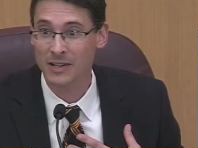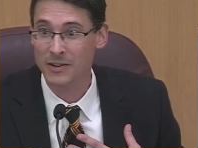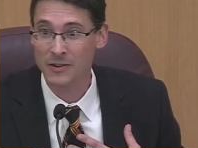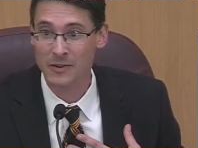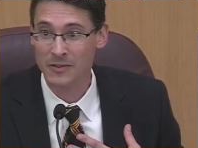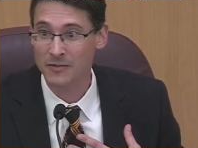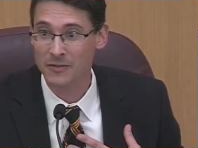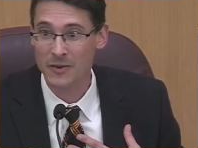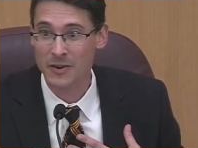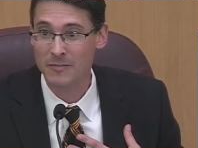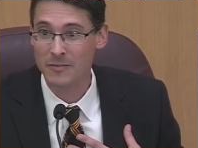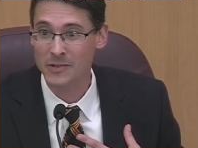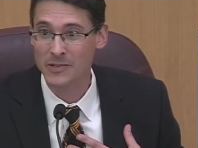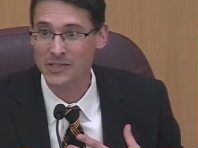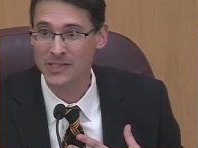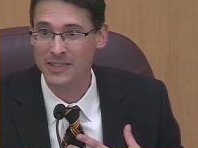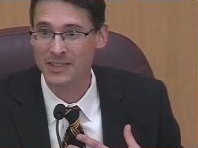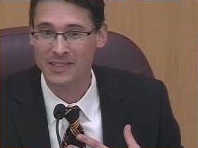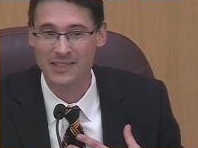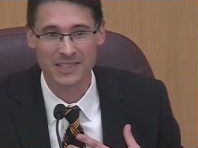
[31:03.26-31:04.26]
to hurt
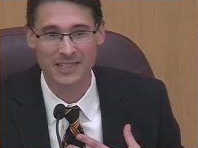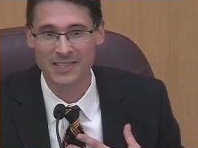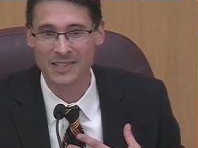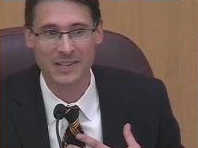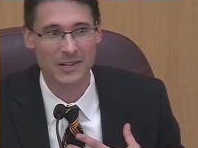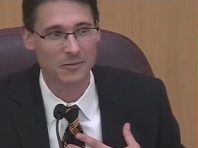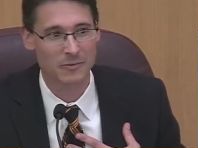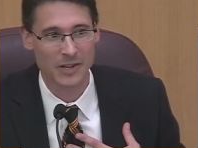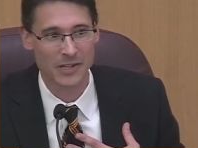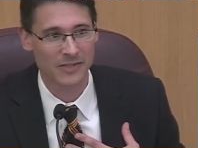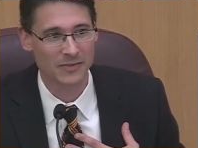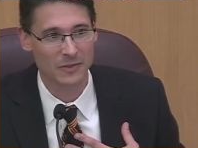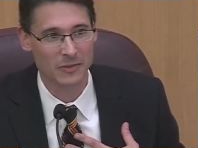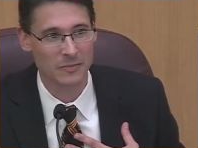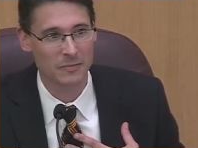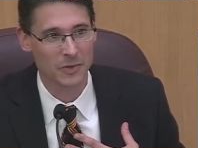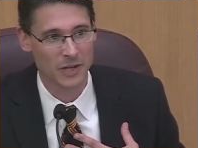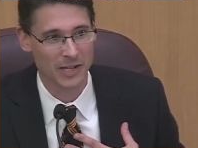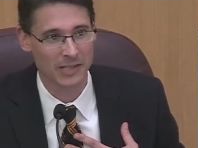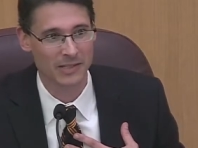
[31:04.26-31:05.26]
farmers, that this isn't going to raise
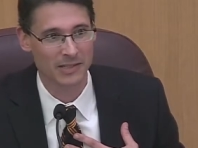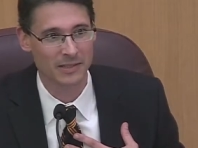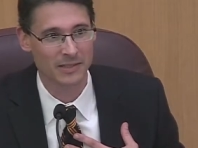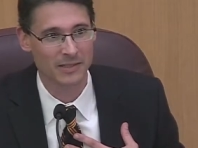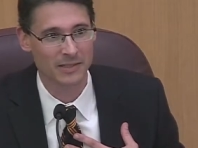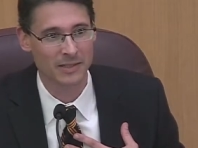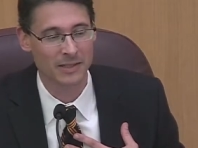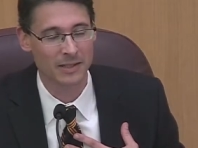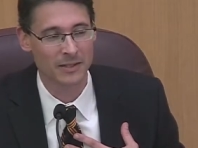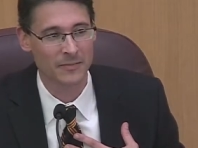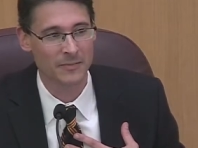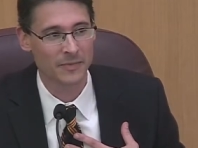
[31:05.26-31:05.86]
food prices,